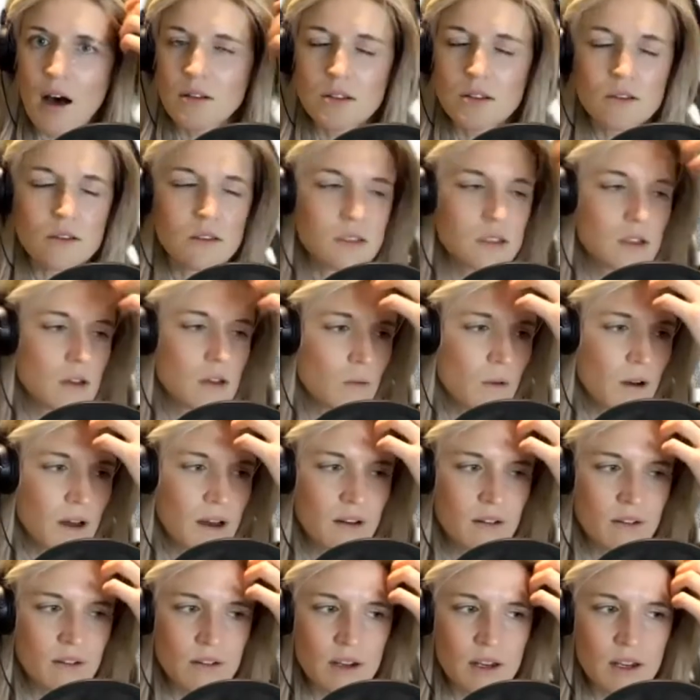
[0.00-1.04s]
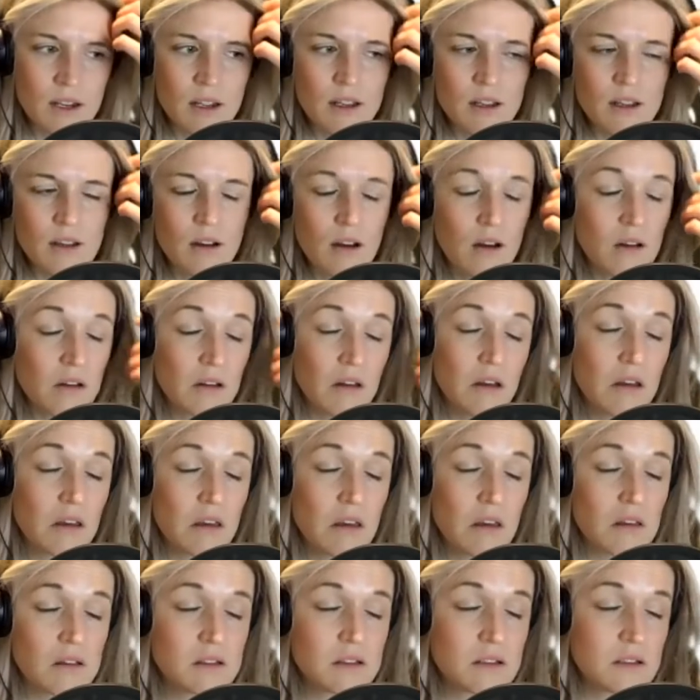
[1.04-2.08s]
also wondering, I
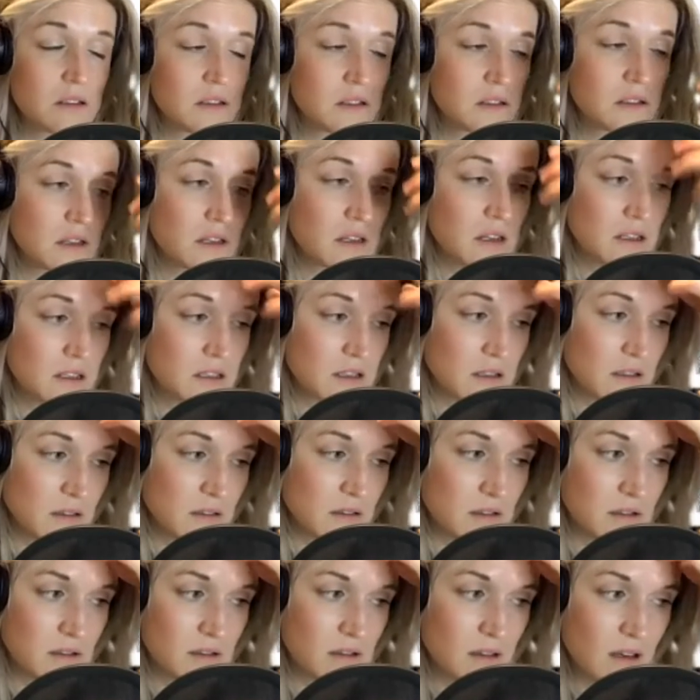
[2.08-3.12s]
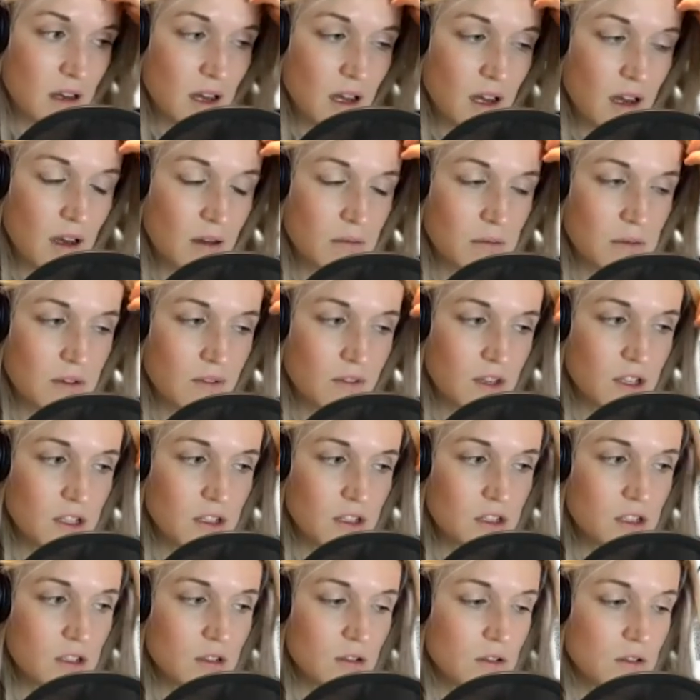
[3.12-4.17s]
guess this is a yes, I'm giving you
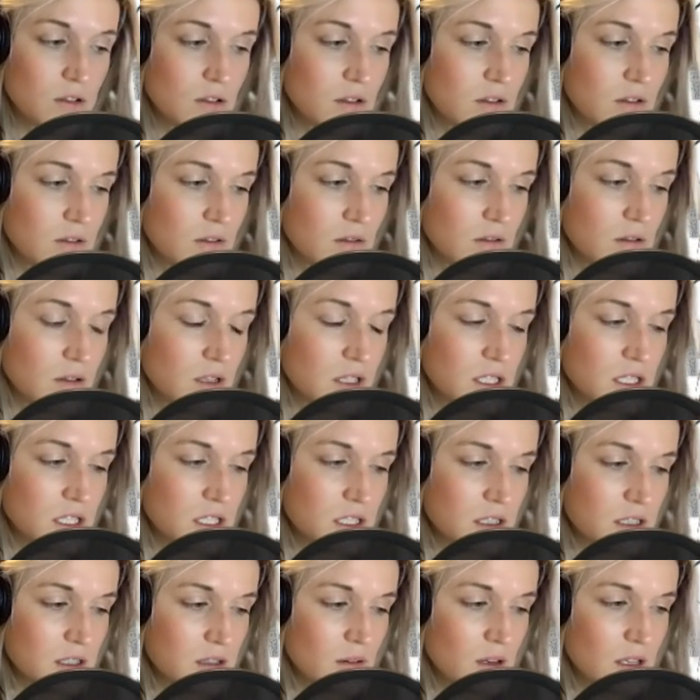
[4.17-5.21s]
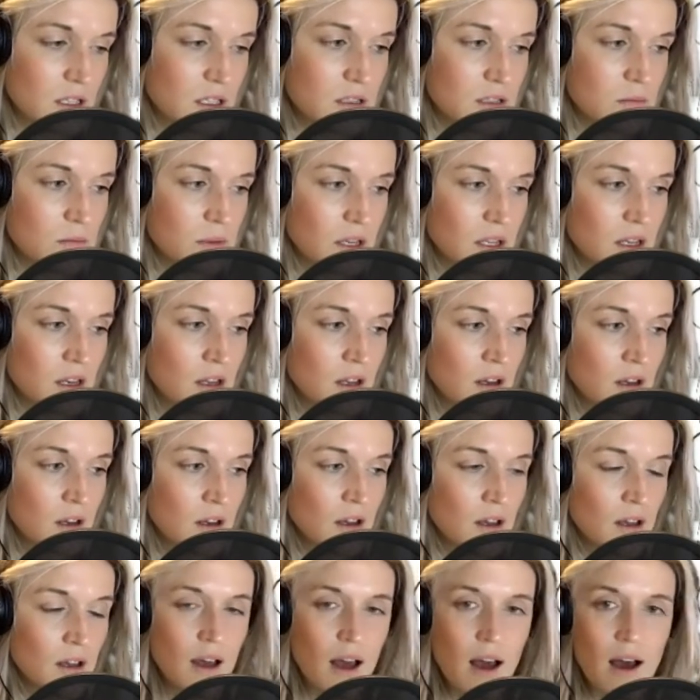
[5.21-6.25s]
two questions at once, but
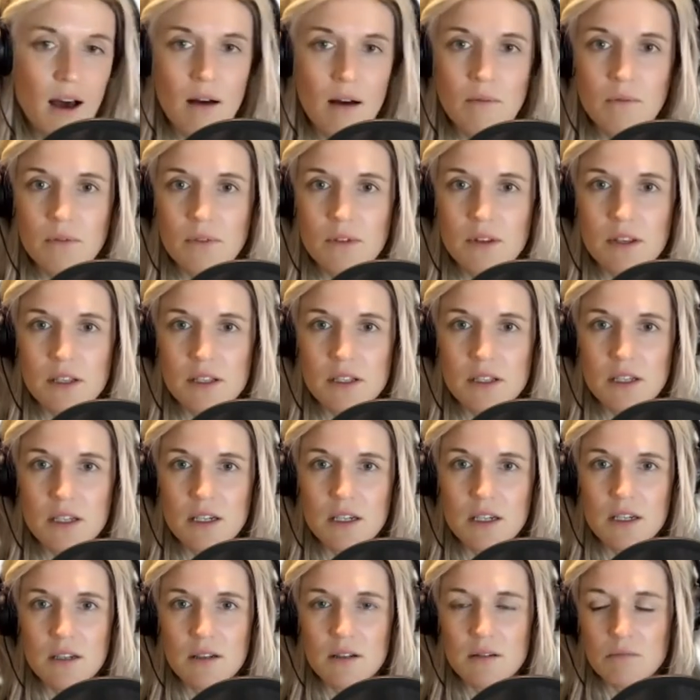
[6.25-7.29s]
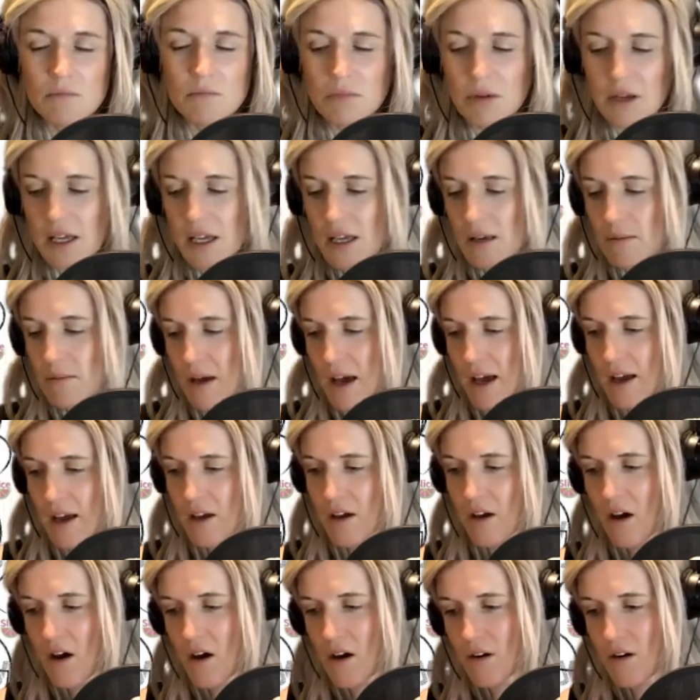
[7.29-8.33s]
does it
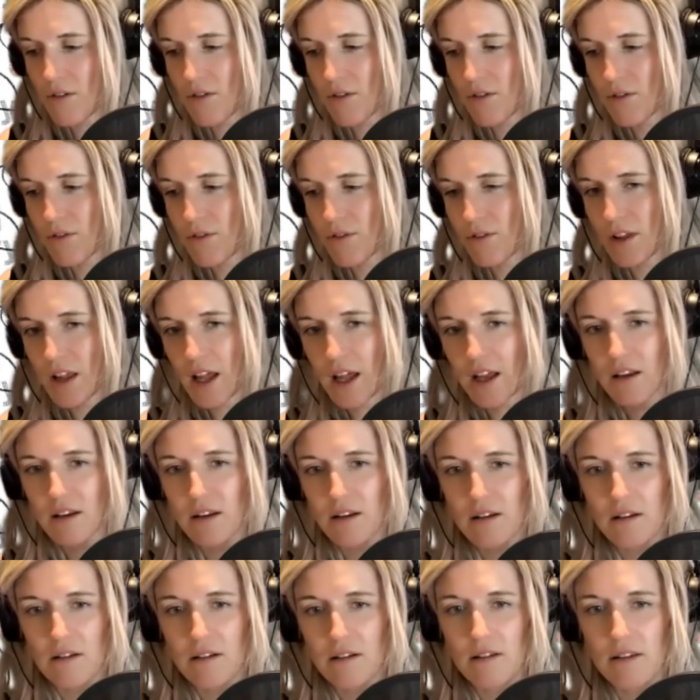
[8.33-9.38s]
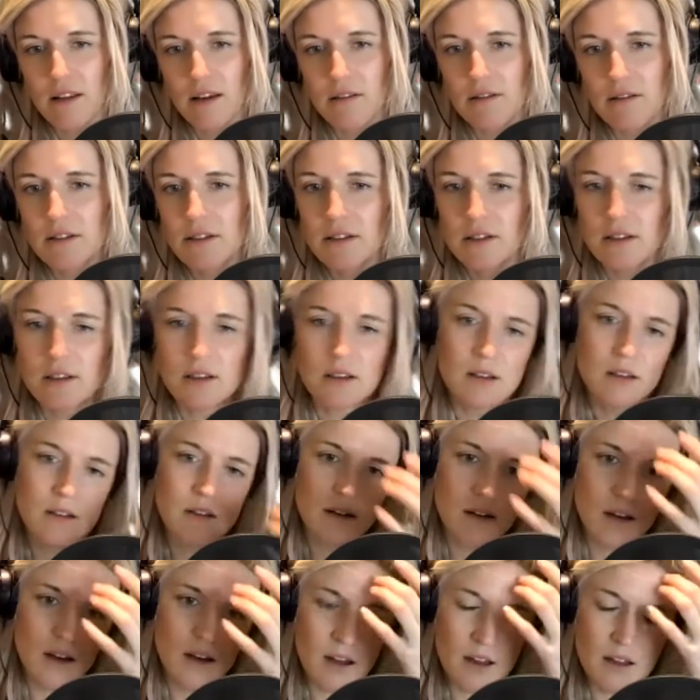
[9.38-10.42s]
piggyback off London? That was the
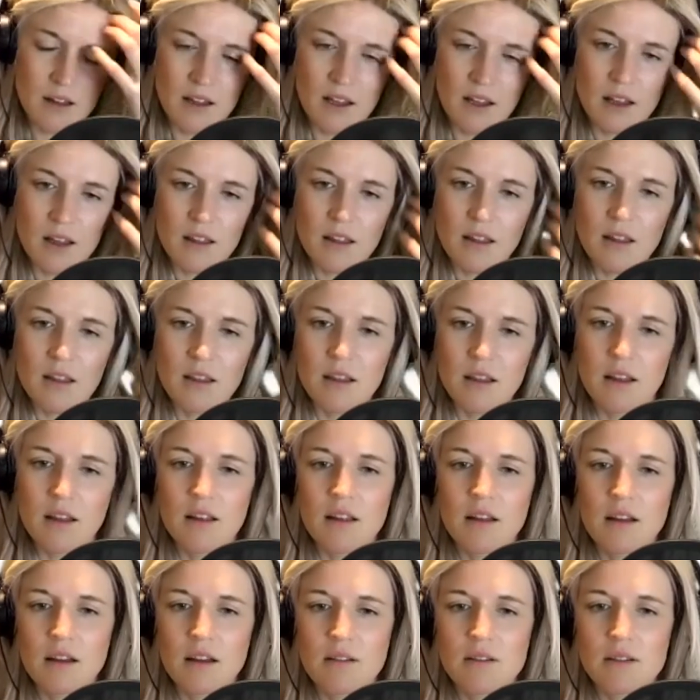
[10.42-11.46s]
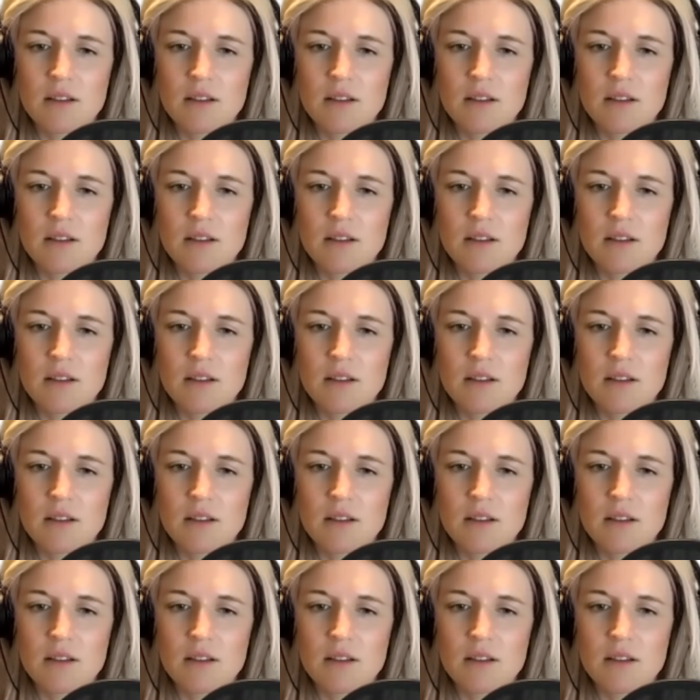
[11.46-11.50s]
only other thing that I was